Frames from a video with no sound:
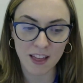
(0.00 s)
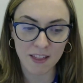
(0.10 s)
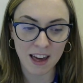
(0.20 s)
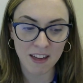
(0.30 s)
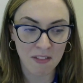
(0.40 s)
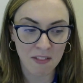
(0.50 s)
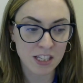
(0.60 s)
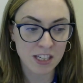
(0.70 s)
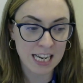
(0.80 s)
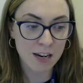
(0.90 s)
I
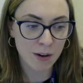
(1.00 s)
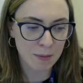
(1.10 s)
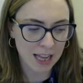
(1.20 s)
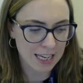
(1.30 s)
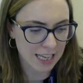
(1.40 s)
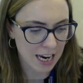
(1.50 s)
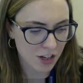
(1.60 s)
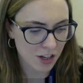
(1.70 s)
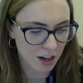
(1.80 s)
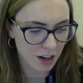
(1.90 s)
think
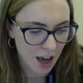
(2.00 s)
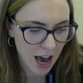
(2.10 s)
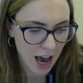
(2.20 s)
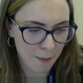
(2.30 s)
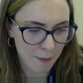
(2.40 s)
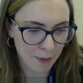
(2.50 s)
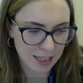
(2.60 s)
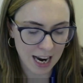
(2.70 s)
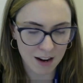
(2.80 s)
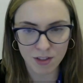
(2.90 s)
decriminalisation
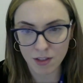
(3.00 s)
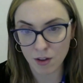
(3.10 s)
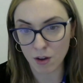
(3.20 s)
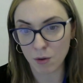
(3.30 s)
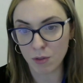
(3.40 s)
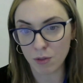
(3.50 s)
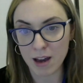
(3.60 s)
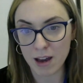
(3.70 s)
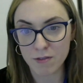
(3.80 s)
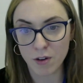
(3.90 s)
is kind of
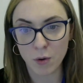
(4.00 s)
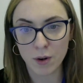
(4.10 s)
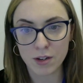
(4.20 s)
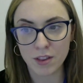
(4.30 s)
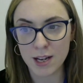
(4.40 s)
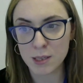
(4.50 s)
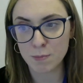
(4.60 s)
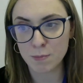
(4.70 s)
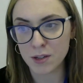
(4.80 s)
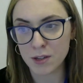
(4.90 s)
the way forward on
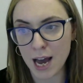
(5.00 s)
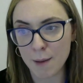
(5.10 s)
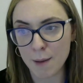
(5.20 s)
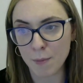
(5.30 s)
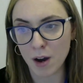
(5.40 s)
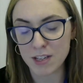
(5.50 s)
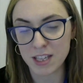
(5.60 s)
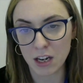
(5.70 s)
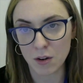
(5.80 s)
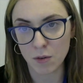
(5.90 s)
this, but
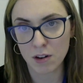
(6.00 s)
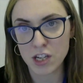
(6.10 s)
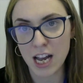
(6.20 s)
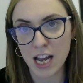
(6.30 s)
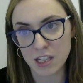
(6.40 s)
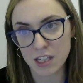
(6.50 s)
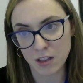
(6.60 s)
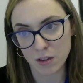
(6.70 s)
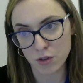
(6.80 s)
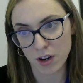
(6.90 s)
obviously,
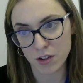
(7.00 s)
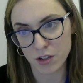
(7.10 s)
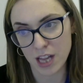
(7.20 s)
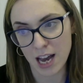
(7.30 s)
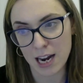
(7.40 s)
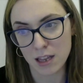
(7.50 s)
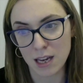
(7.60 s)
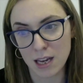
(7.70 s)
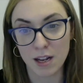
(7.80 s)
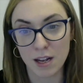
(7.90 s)
challenging those structures and that kind of thing.